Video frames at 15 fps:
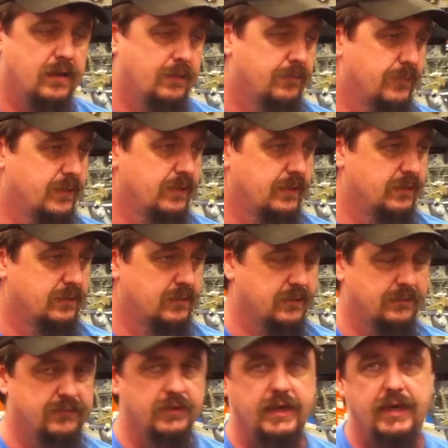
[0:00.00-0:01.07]
the, the
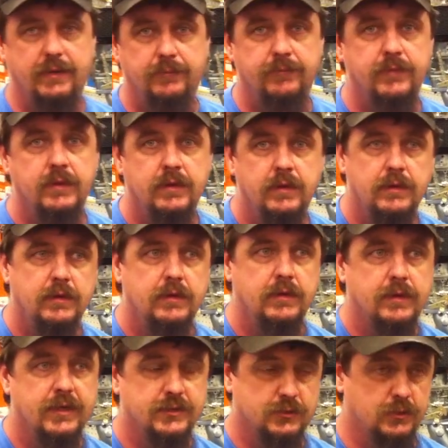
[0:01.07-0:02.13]
flame
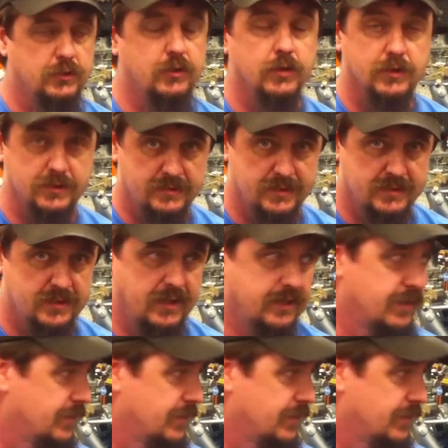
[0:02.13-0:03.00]
as good as this thing does.